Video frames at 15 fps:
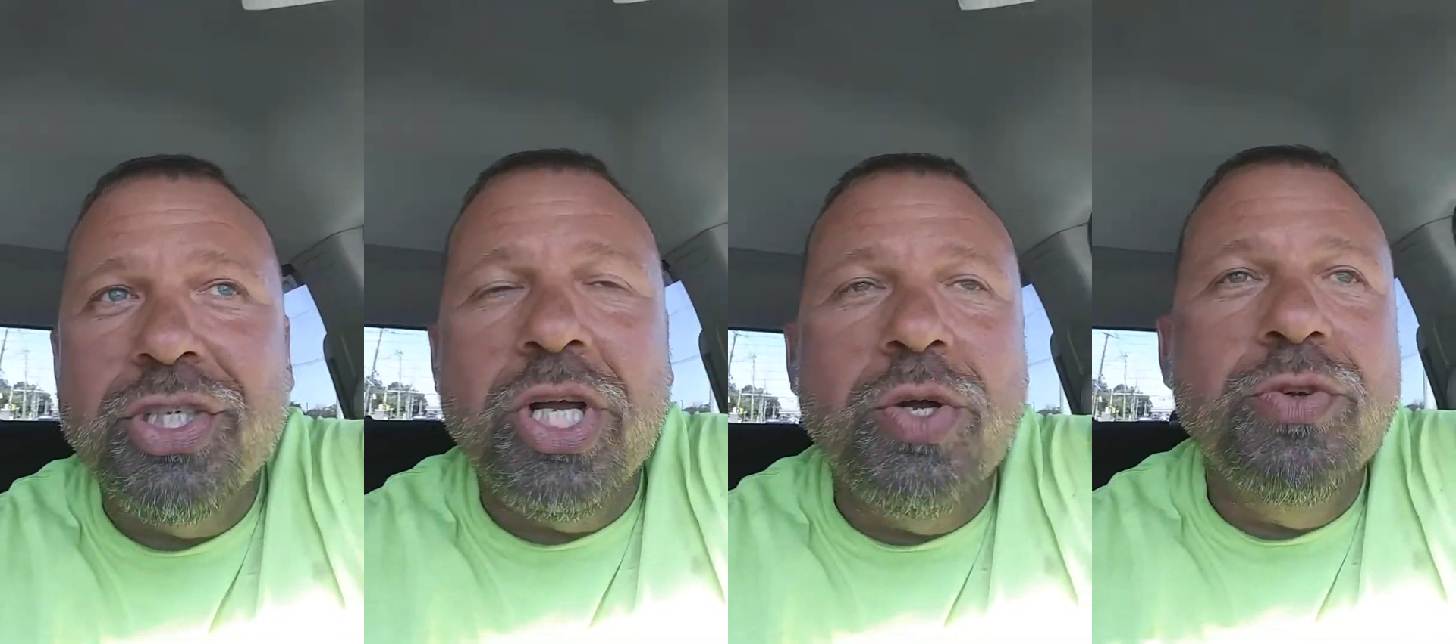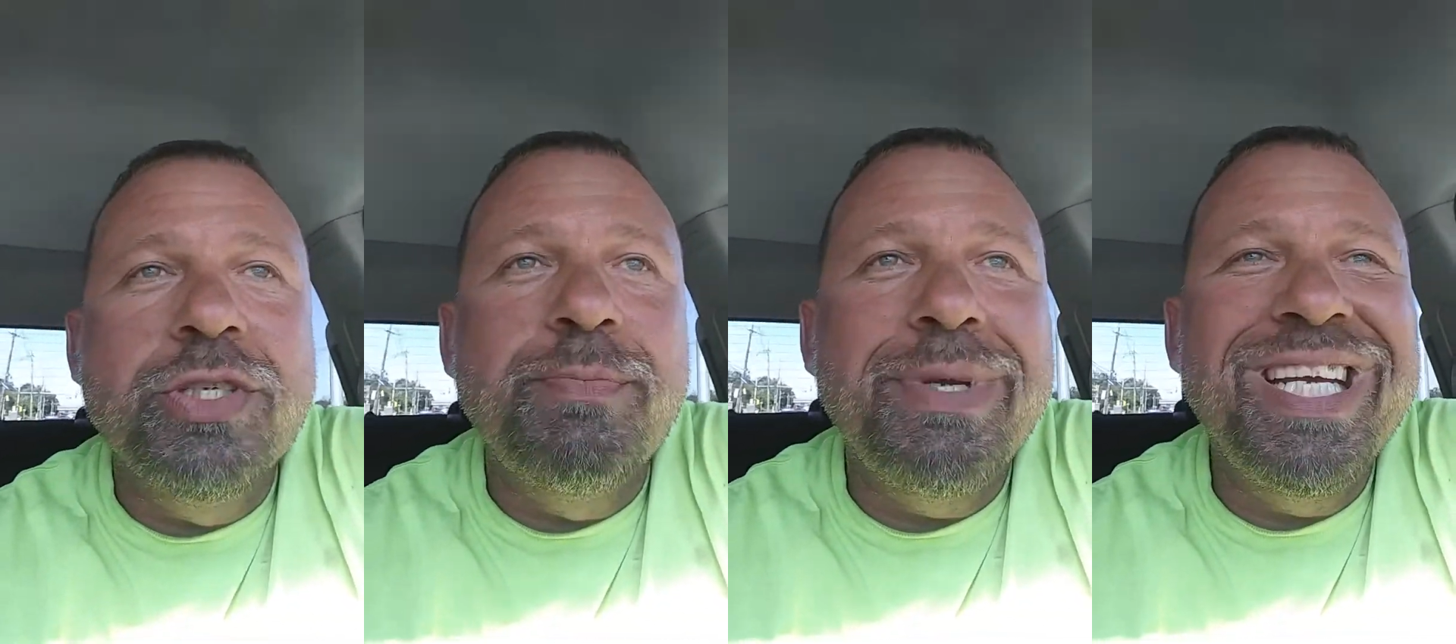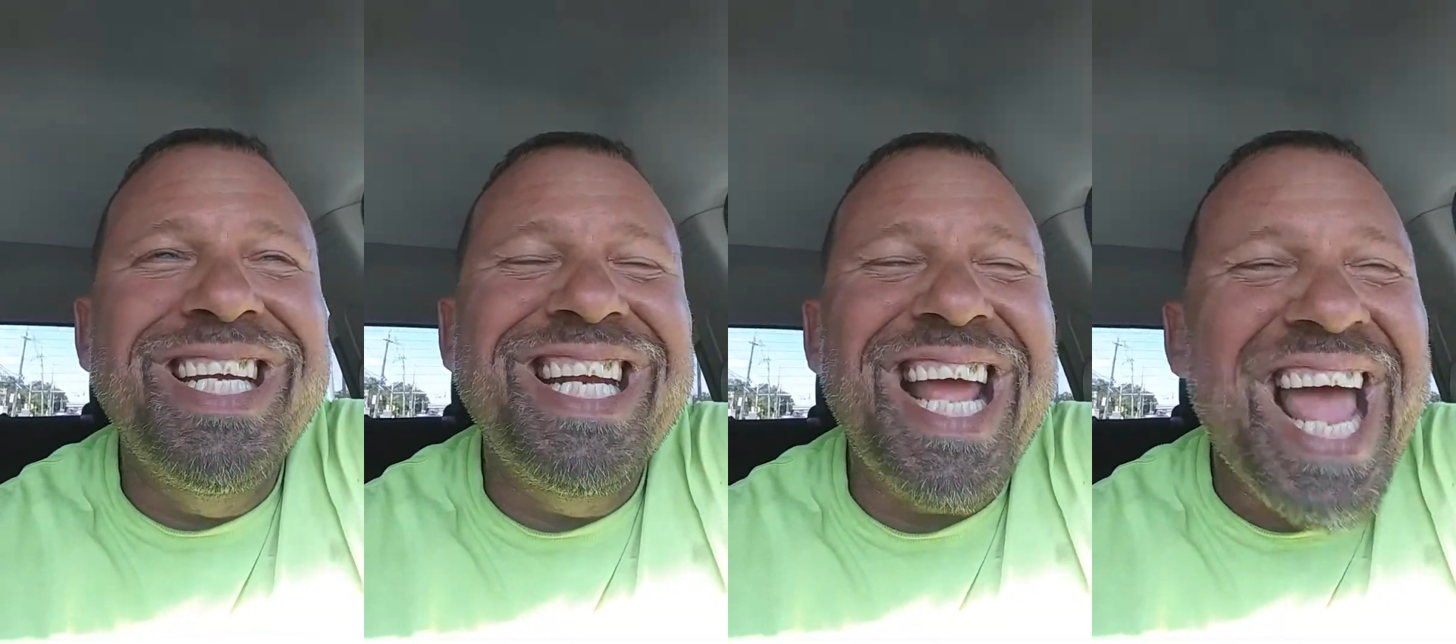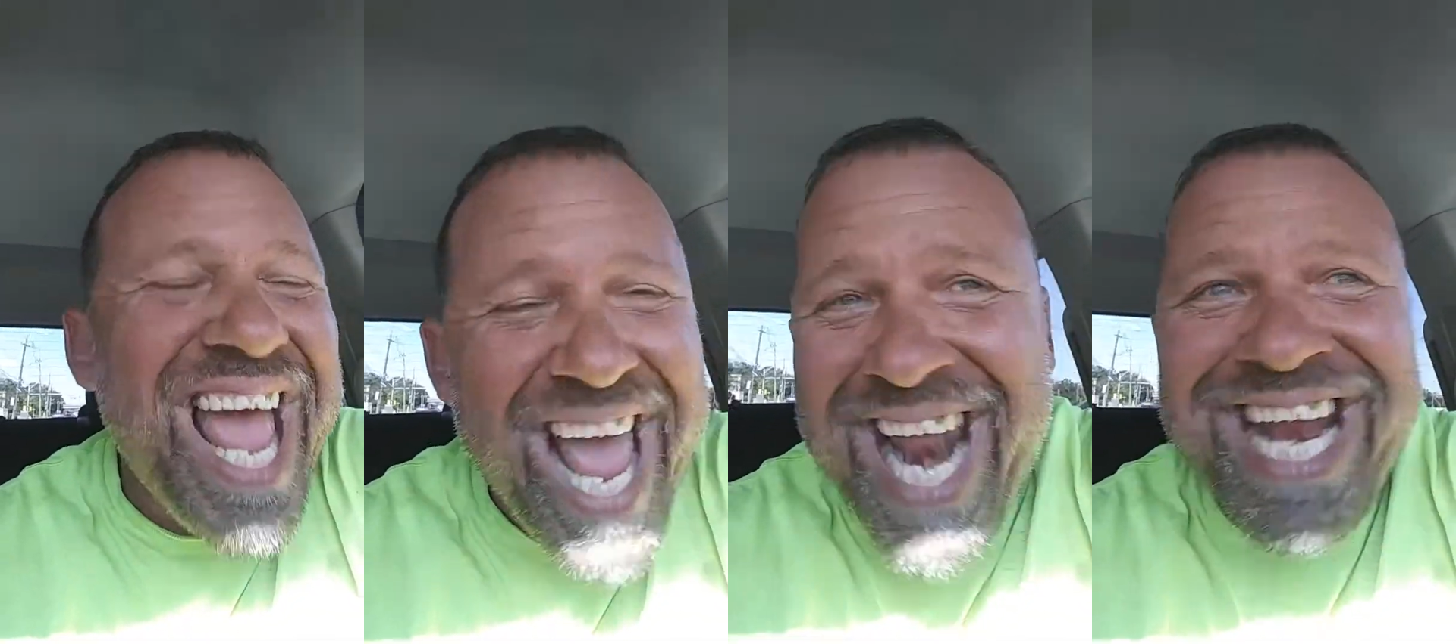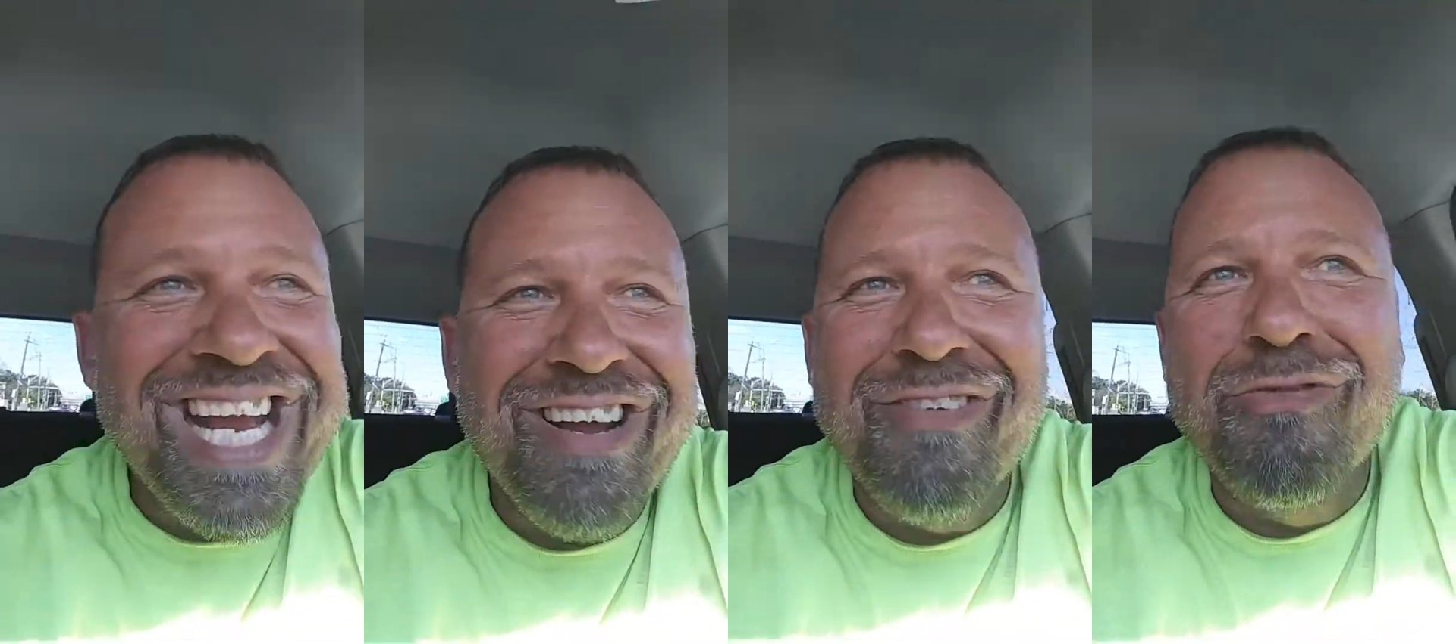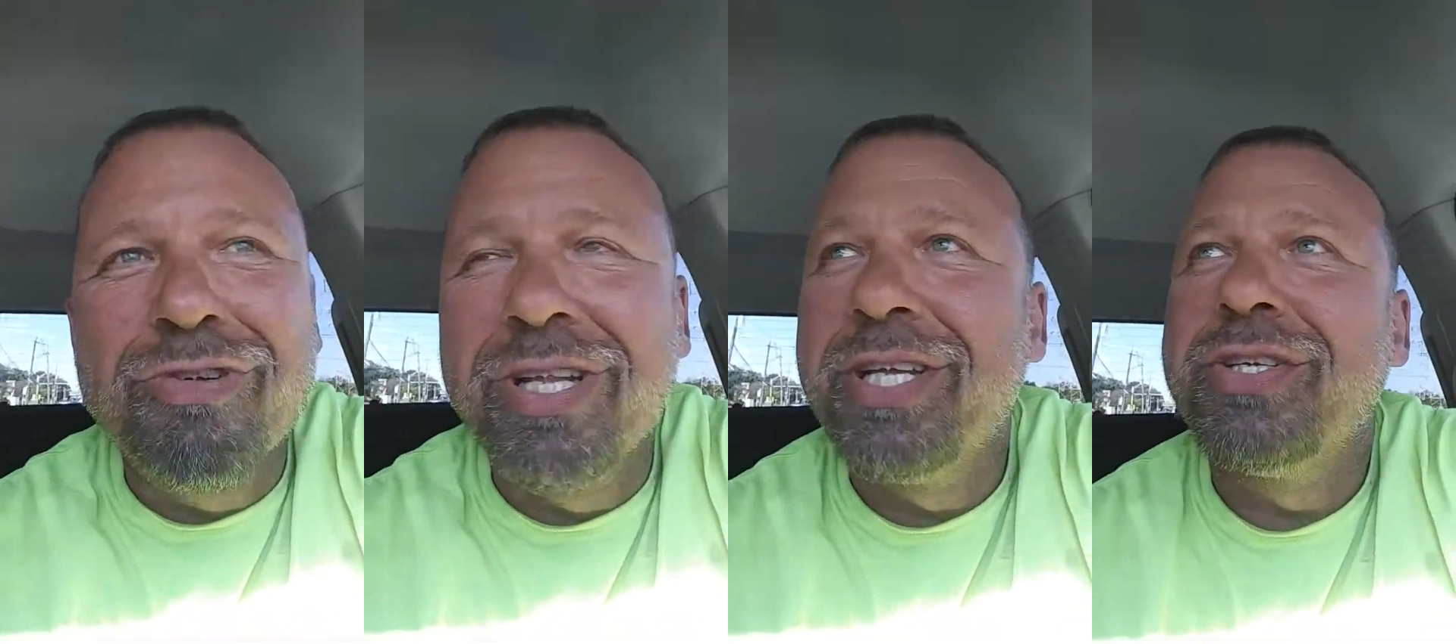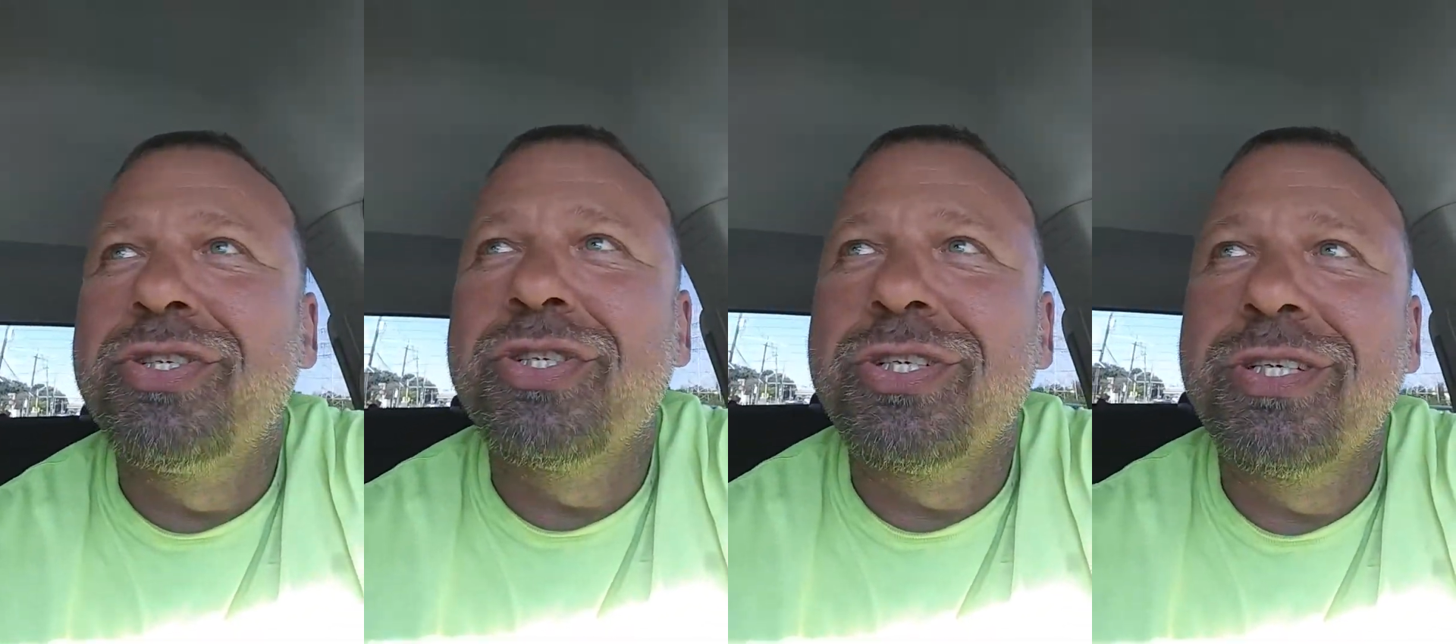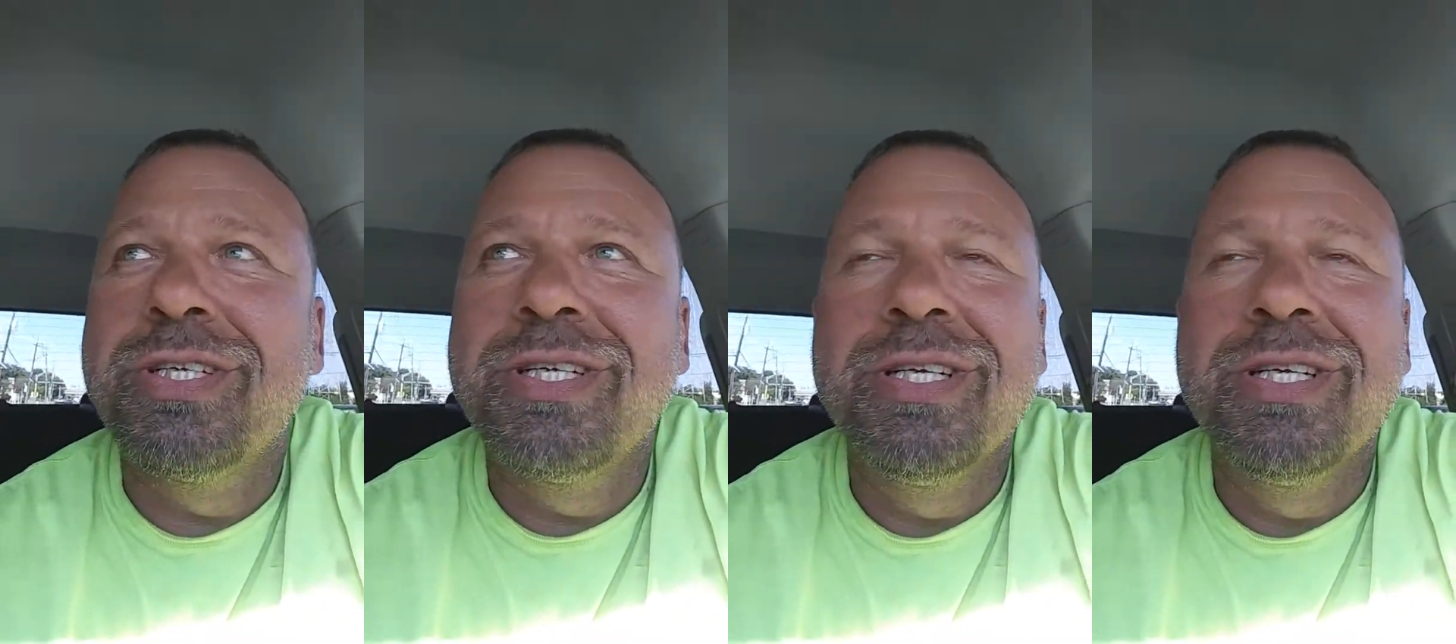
so is being any religion.